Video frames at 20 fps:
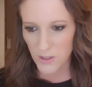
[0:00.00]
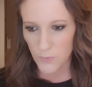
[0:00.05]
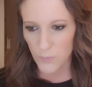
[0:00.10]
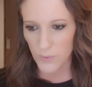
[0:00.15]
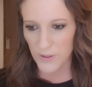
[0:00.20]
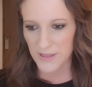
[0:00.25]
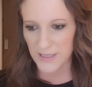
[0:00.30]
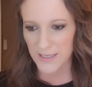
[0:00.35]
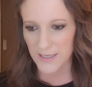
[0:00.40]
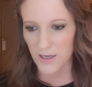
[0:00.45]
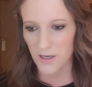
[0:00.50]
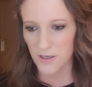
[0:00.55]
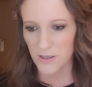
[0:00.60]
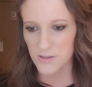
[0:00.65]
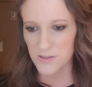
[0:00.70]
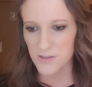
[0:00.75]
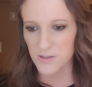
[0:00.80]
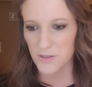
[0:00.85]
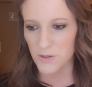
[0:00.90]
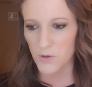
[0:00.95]
when they
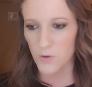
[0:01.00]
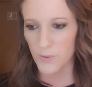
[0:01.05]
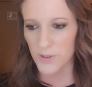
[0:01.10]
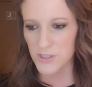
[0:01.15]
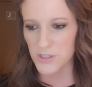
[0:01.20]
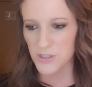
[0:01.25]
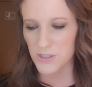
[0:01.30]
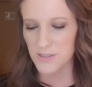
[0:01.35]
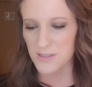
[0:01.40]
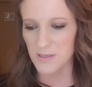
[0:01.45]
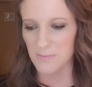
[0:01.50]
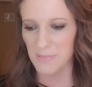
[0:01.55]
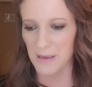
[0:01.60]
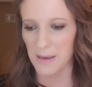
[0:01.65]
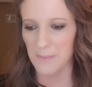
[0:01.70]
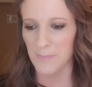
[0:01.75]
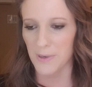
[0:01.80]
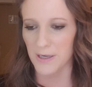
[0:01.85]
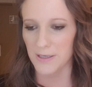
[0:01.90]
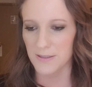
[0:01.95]
ask questions
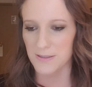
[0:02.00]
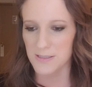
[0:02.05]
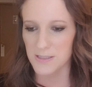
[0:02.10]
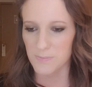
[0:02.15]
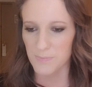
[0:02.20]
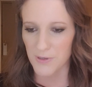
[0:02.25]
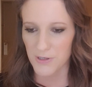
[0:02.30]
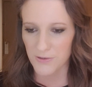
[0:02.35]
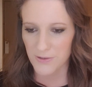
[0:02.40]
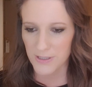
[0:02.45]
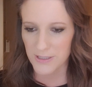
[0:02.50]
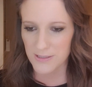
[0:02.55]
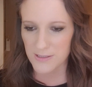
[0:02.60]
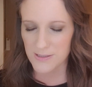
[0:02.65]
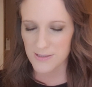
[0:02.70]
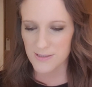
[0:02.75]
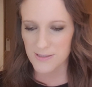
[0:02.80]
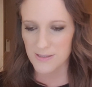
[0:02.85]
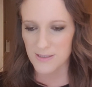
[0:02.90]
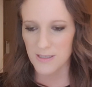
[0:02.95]
about my
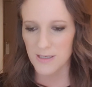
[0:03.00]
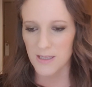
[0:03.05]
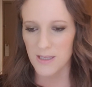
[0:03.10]
experience,